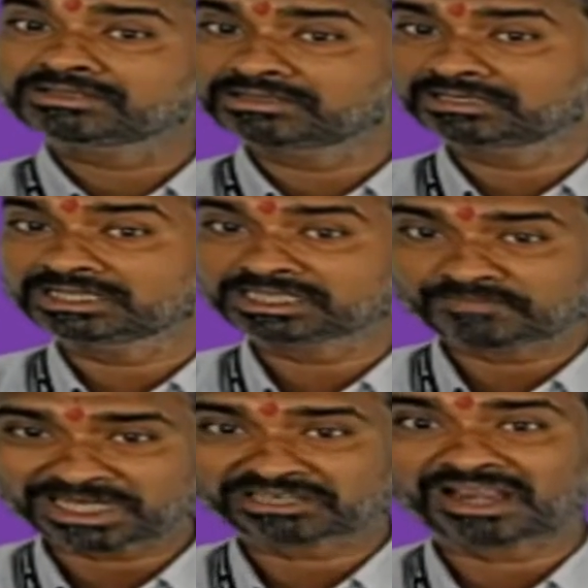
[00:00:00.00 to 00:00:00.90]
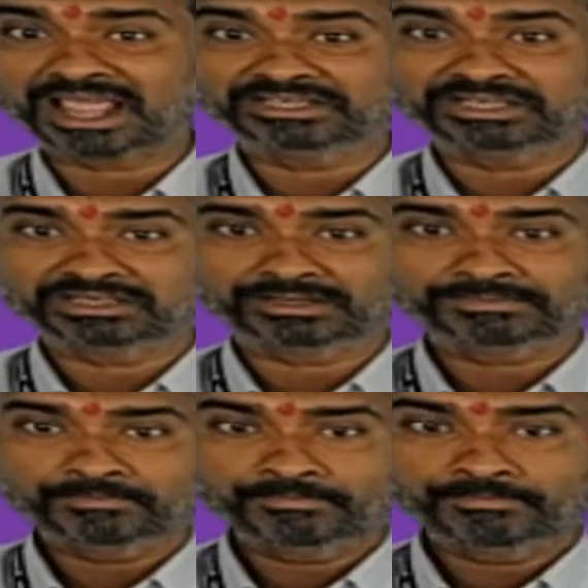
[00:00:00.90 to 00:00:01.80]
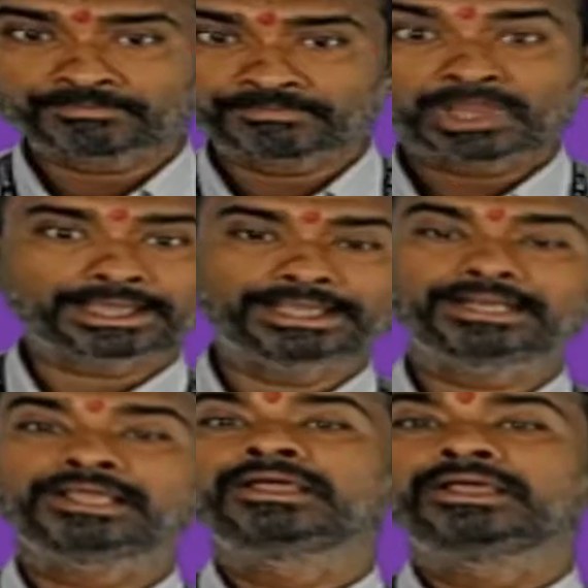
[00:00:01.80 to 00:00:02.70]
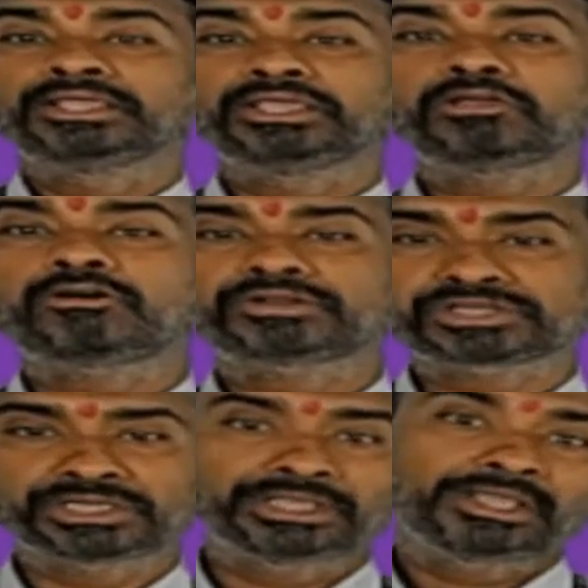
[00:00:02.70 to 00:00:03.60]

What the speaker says: certain specialization, again he or she